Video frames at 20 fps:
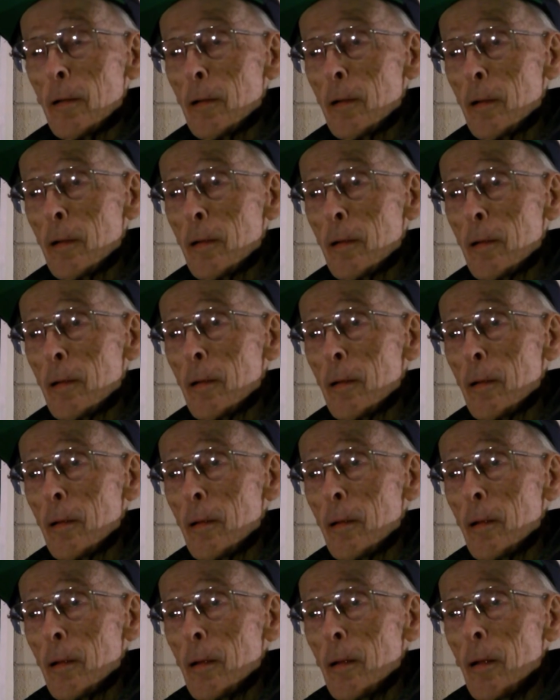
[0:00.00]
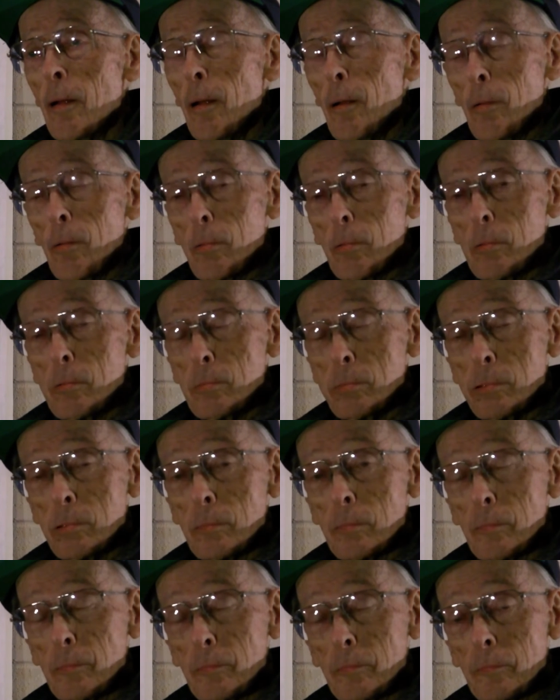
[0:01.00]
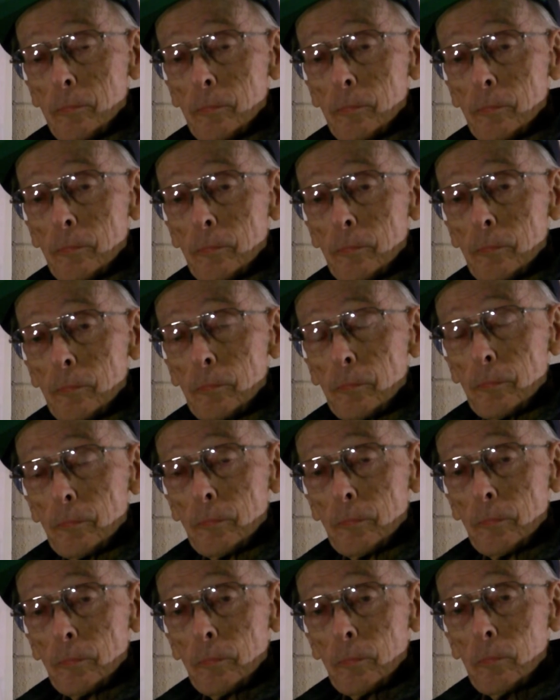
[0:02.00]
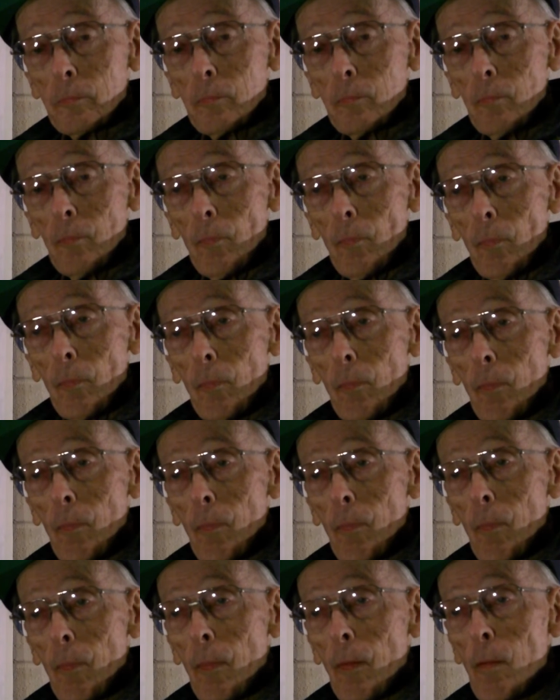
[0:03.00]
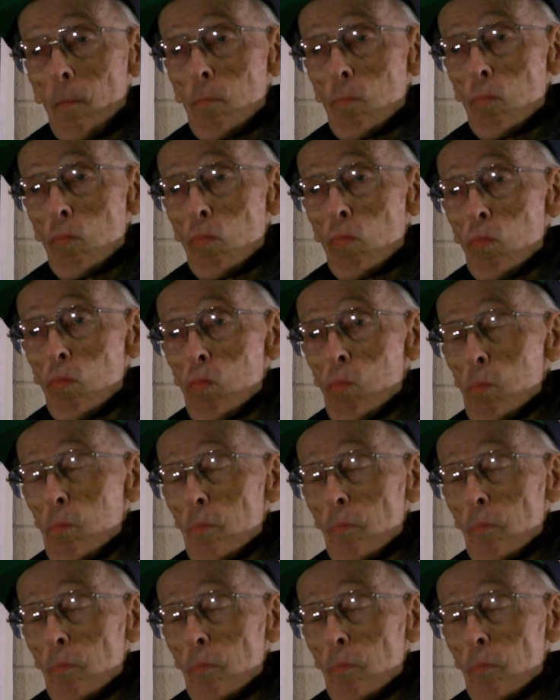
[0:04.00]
Yeah. Yeah, it's nice. I mean, it's actually supposed to fly. That one doesn't fly.